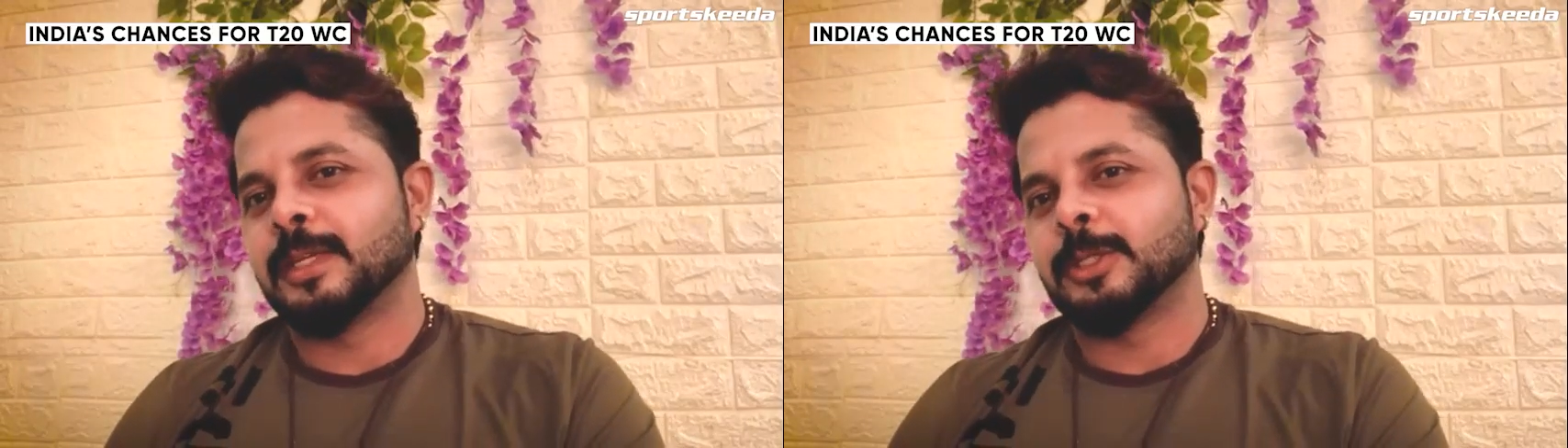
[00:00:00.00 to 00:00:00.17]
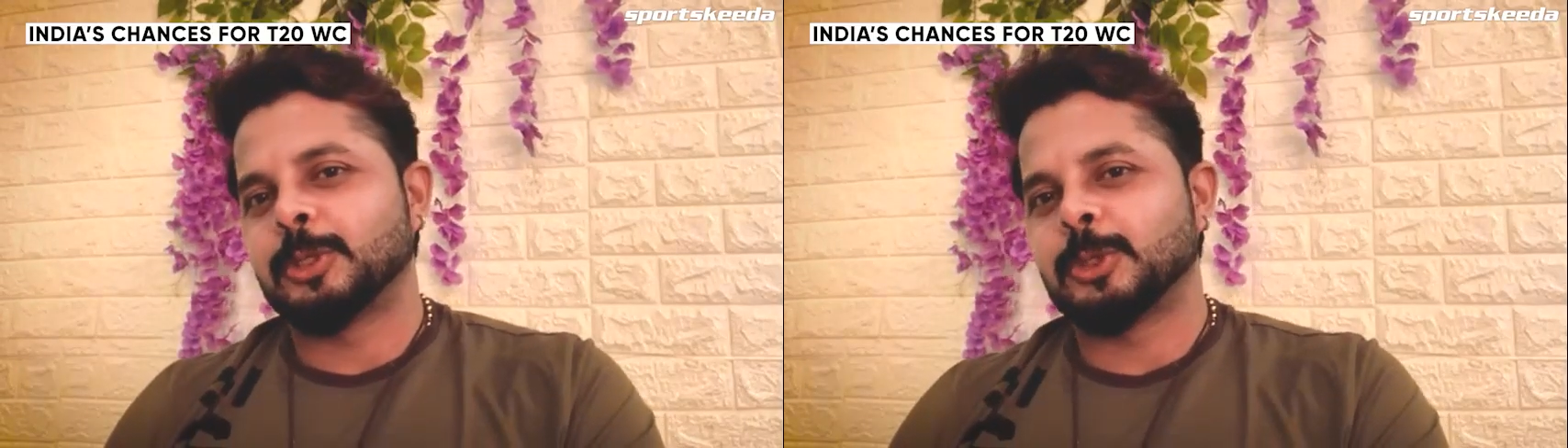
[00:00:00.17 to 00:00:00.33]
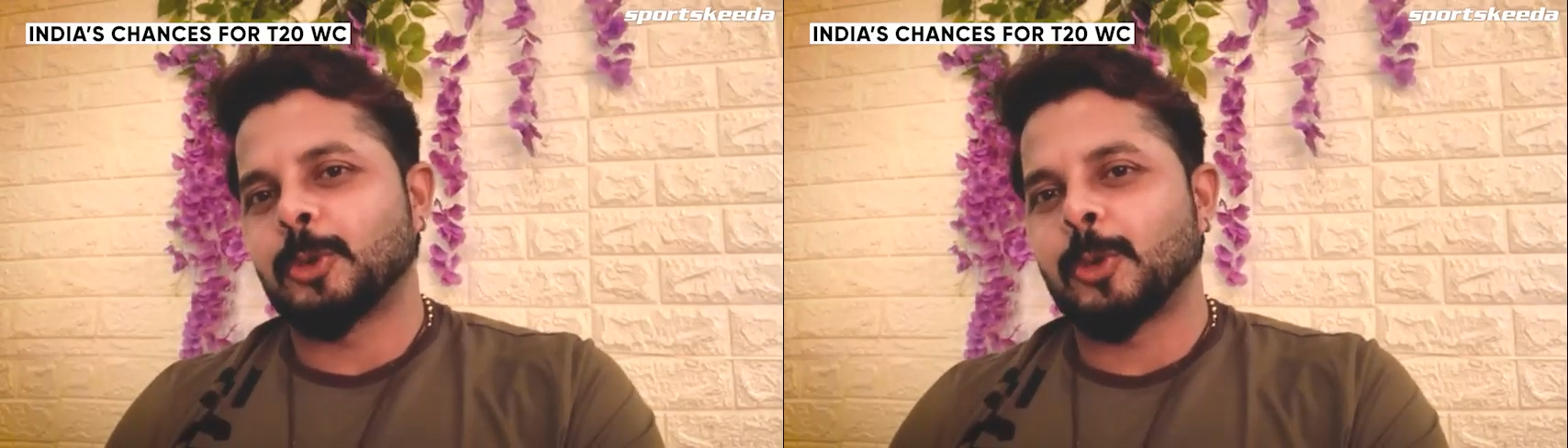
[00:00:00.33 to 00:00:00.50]

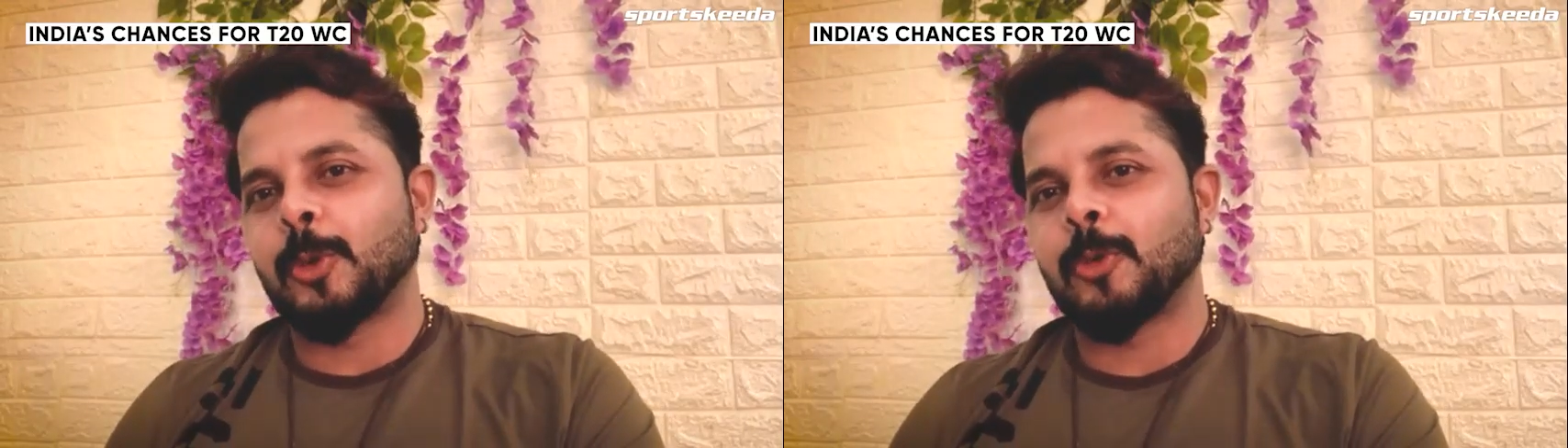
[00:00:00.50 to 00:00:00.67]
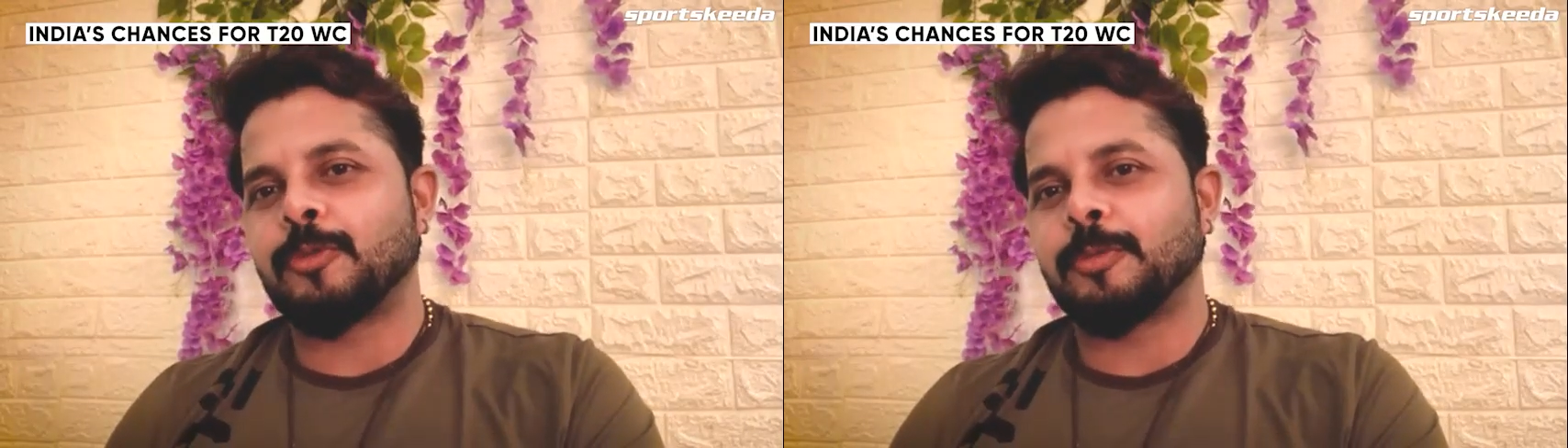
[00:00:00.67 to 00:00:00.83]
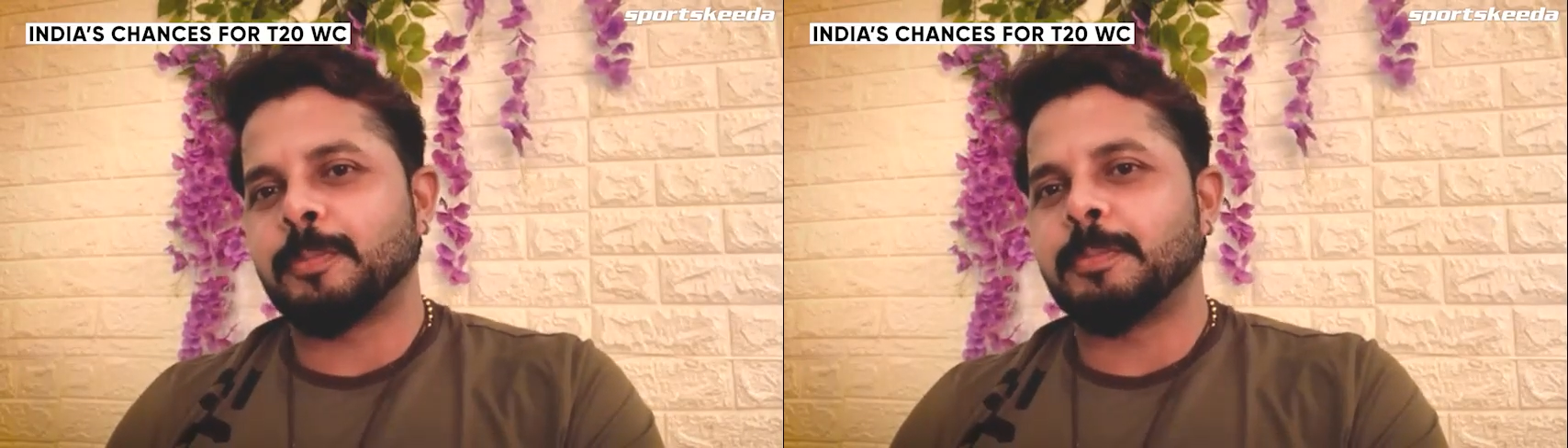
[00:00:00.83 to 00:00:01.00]

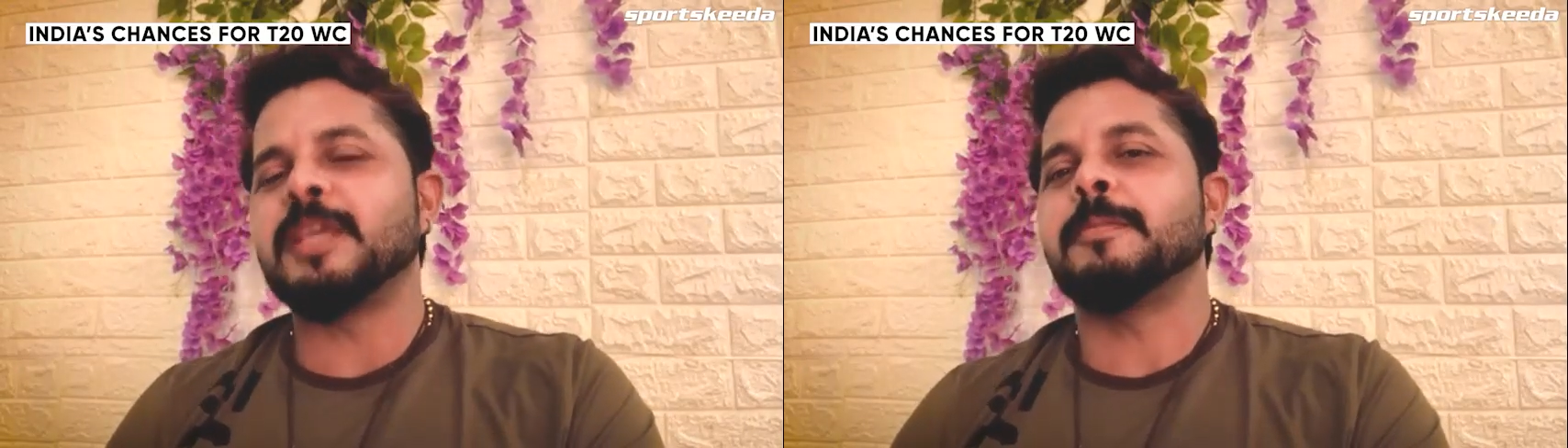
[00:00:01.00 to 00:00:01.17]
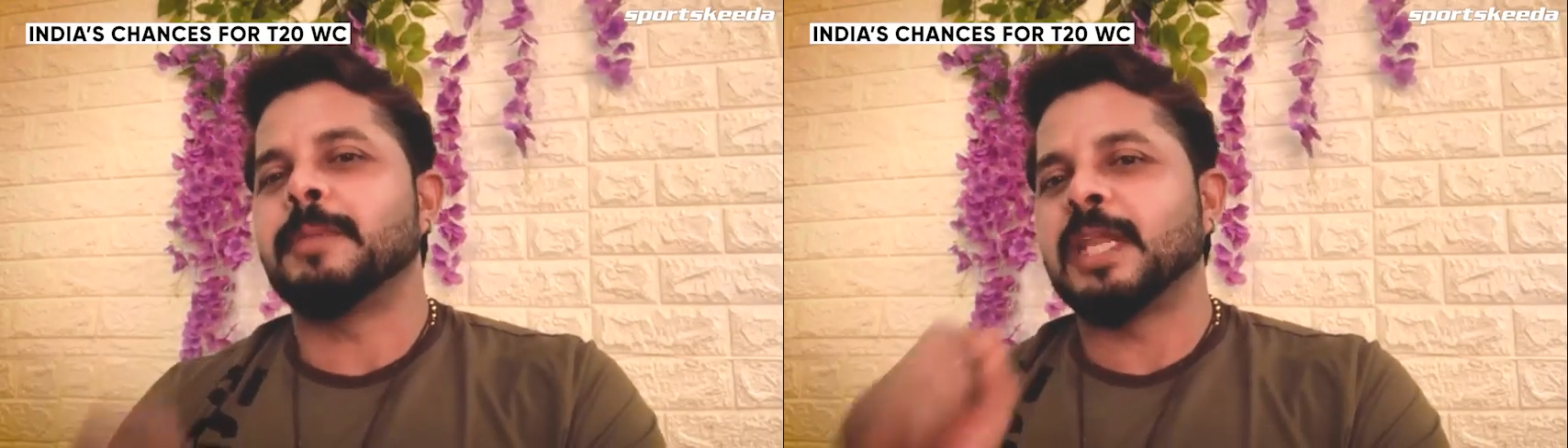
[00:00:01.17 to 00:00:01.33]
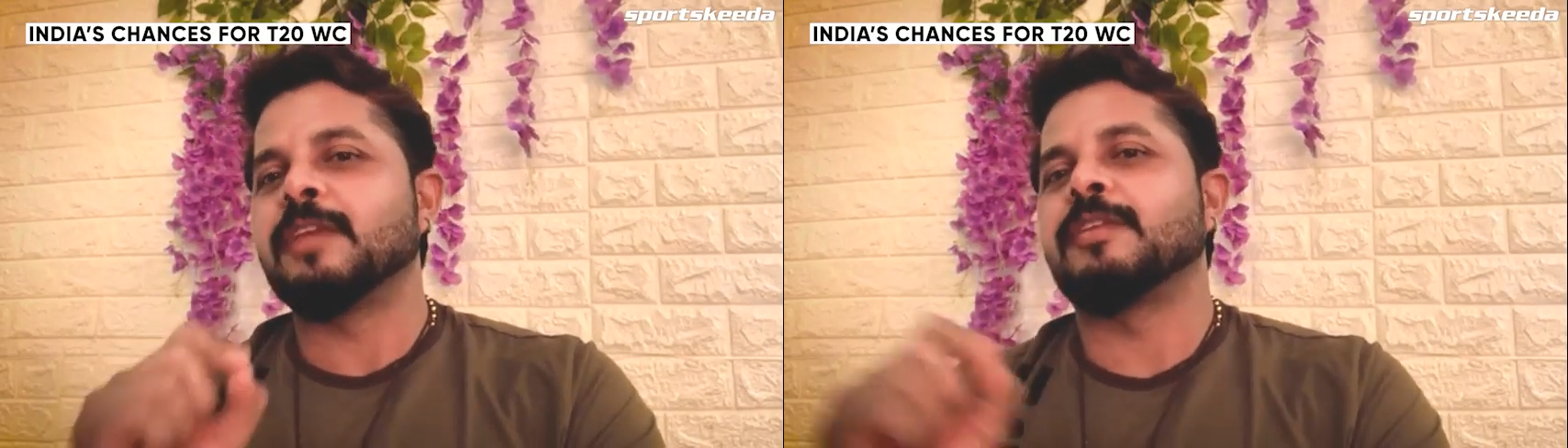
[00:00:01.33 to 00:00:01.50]
So be
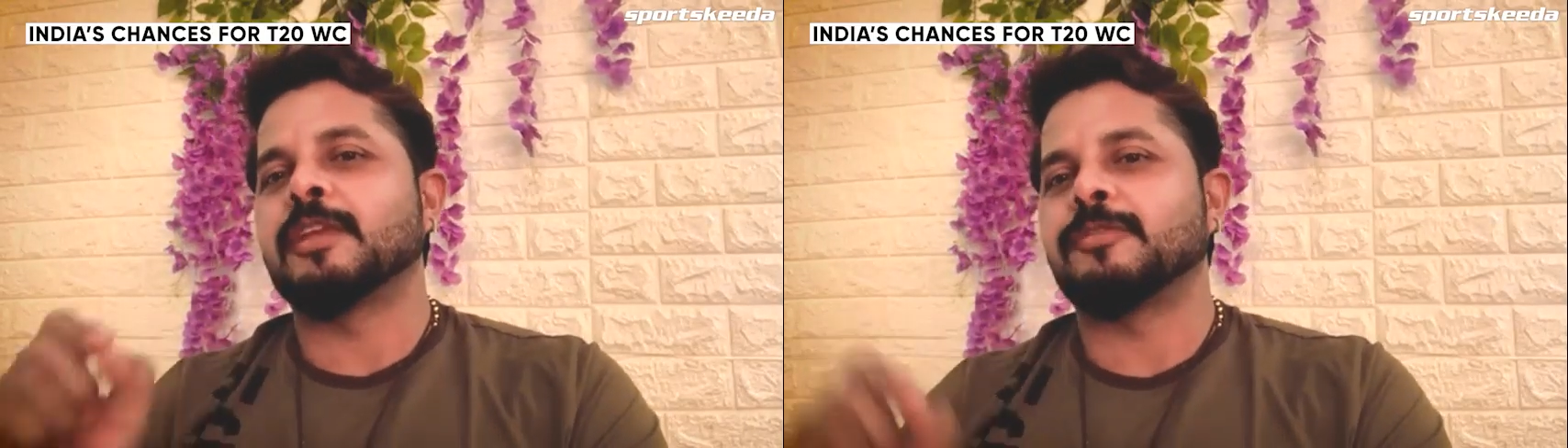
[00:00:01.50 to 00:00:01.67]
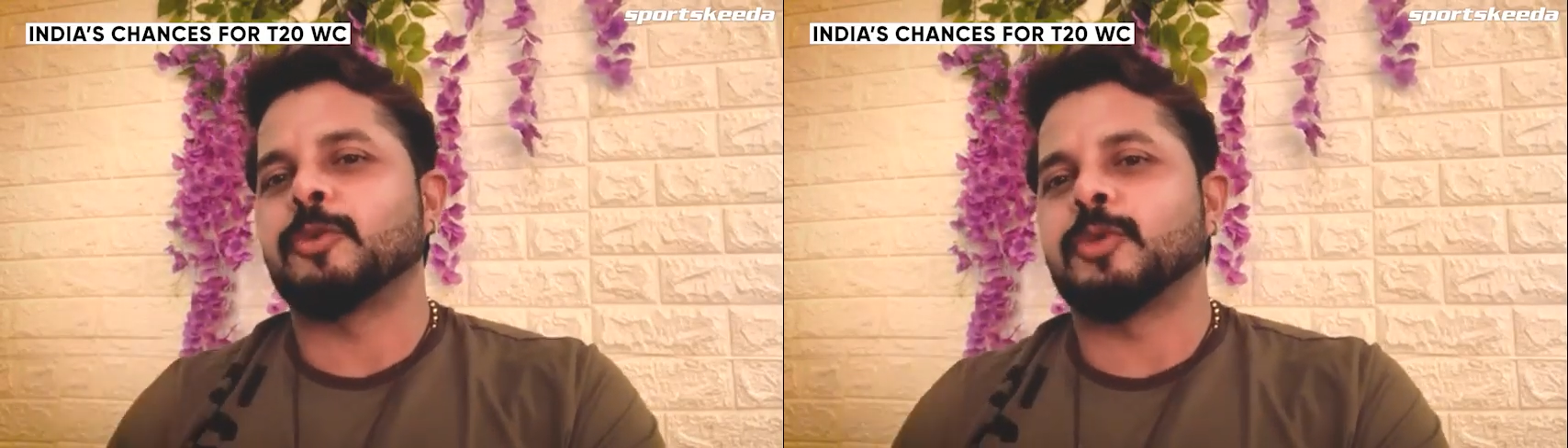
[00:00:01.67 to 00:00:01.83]
brave enough